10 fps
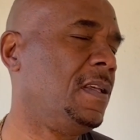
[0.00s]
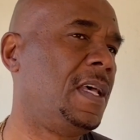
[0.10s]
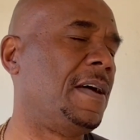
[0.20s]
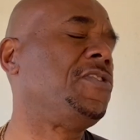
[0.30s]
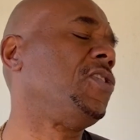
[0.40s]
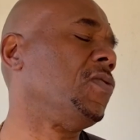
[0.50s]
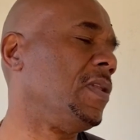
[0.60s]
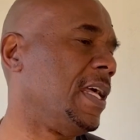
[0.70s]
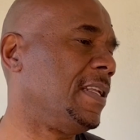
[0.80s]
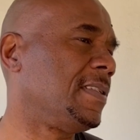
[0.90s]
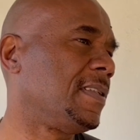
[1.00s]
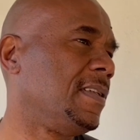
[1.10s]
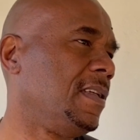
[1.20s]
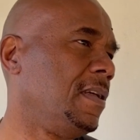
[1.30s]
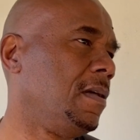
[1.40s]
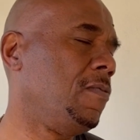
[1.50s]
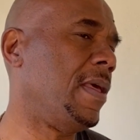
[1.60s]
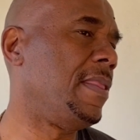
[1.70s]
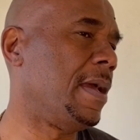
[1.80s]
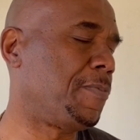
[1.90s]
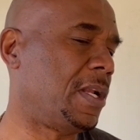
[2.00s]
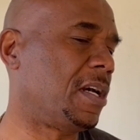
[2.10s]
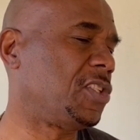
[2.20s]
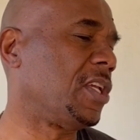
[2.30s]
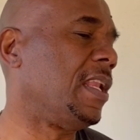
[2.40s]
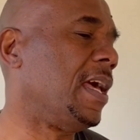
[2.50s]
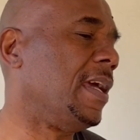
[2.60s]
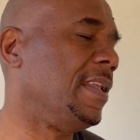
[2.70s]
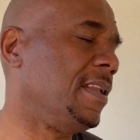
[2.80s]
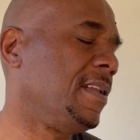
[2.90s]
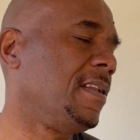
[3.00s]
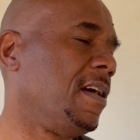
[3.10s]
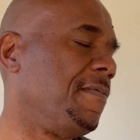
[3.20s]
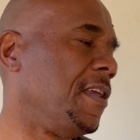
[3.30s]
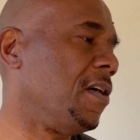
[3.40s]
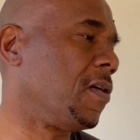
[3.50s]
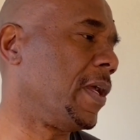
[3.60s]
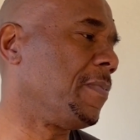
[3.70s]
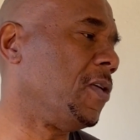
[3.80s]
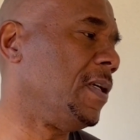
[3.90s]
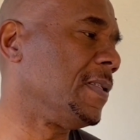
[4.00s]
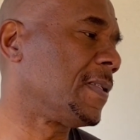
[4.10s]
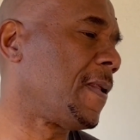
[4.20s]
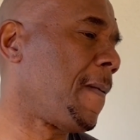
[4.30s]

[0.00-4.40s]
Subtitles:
have shown that with their production line of the outbreak bowlers.